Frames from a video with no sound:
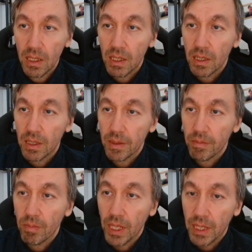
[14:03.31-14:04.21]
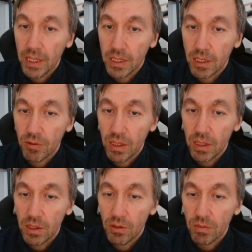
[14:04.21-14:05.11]
Black has
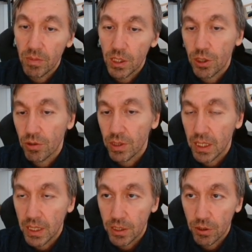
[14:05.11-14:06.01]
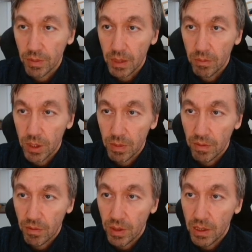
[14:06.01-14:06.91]
really not much choice. He has to play bishop
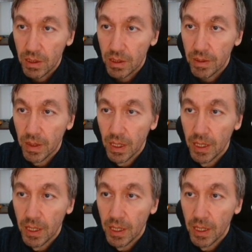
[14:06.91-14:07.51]
f3 here,